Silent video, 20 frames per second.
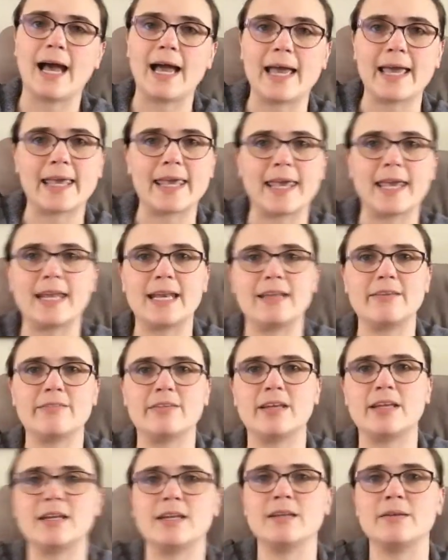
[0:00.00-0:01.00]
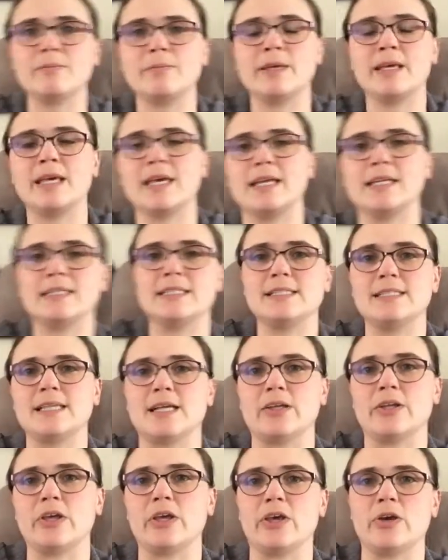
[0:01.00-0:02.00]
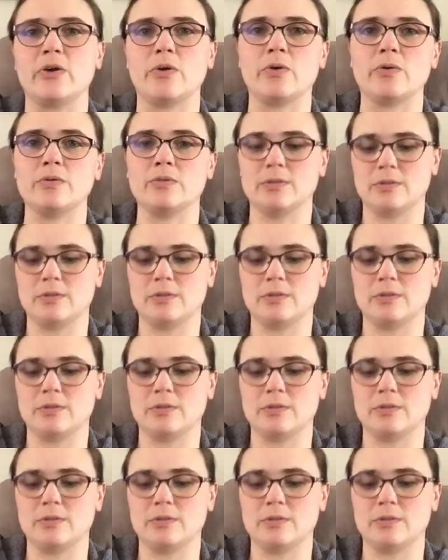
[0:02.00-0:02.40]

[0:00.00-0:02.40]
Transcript: can't even begin to tell you